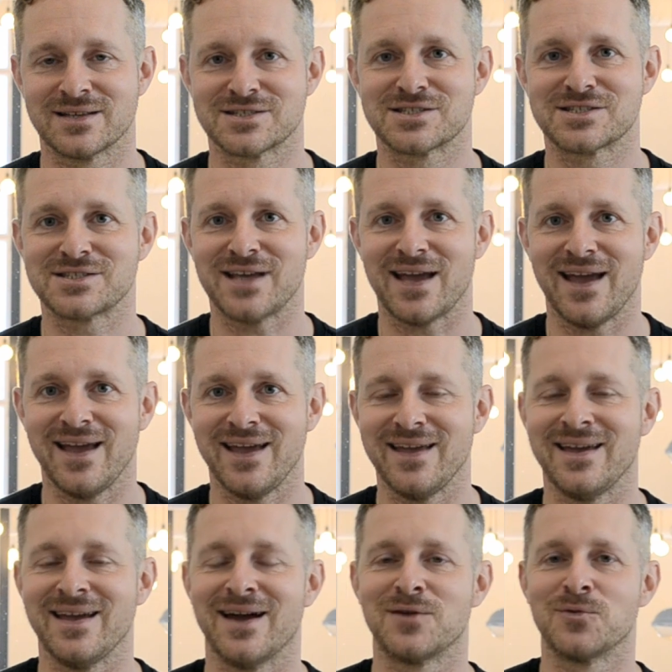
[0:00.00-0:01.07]

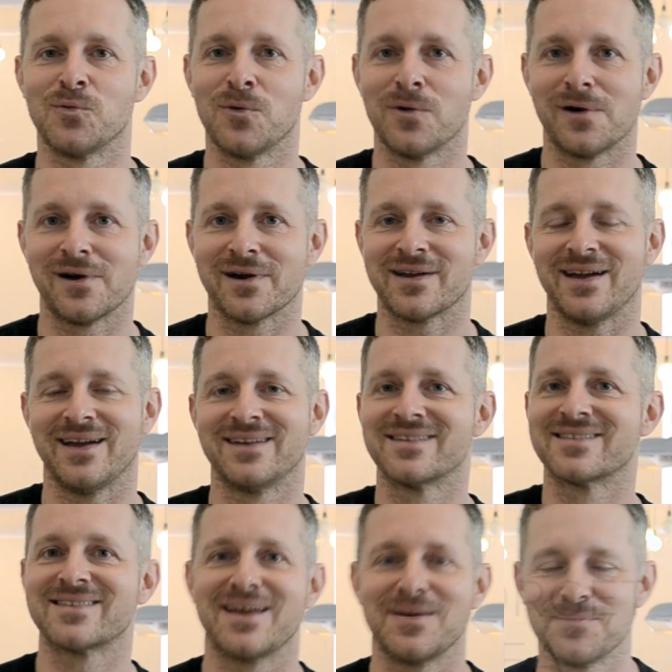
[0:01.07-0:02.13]
stay and work in the
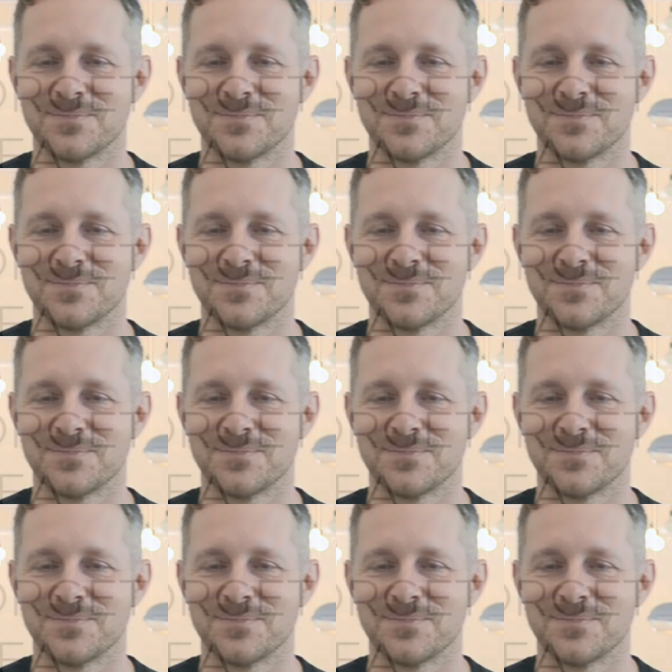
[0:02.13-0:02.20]
same